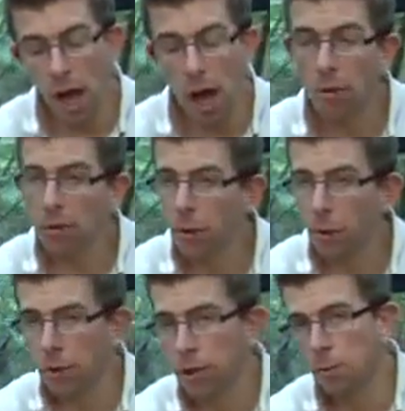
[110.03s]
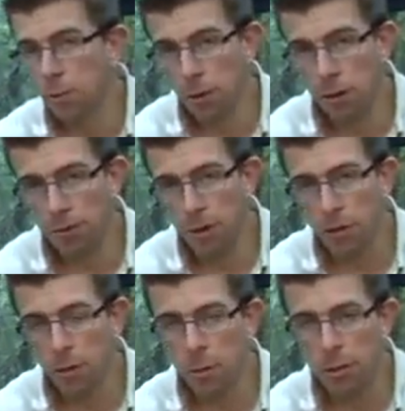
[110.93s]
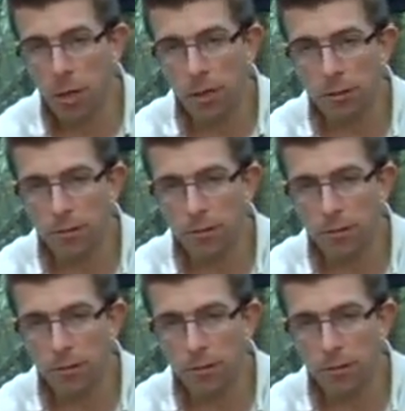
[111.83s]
and of course purifying the water.